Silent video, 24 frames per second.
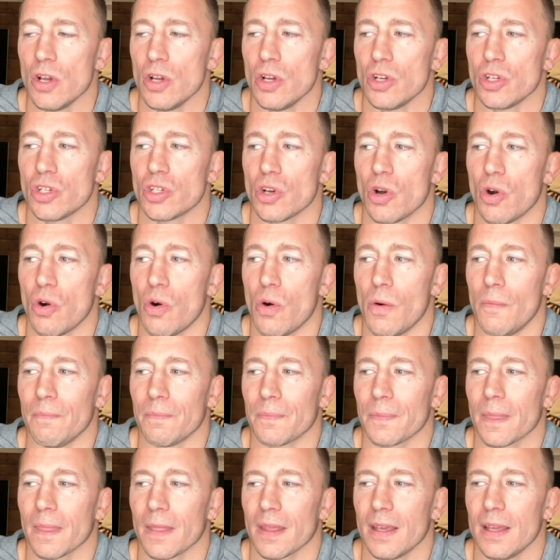So
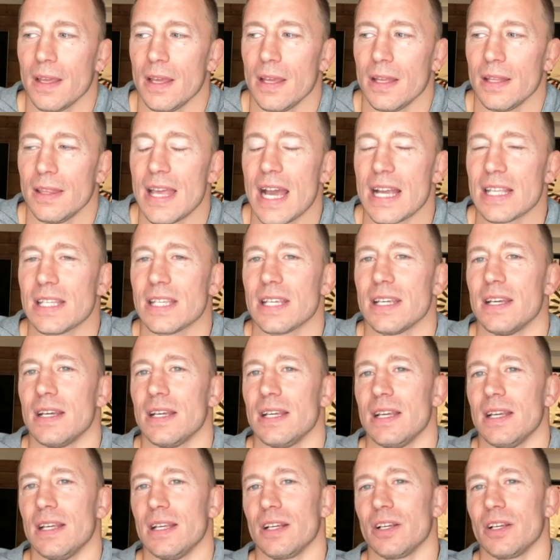that's it.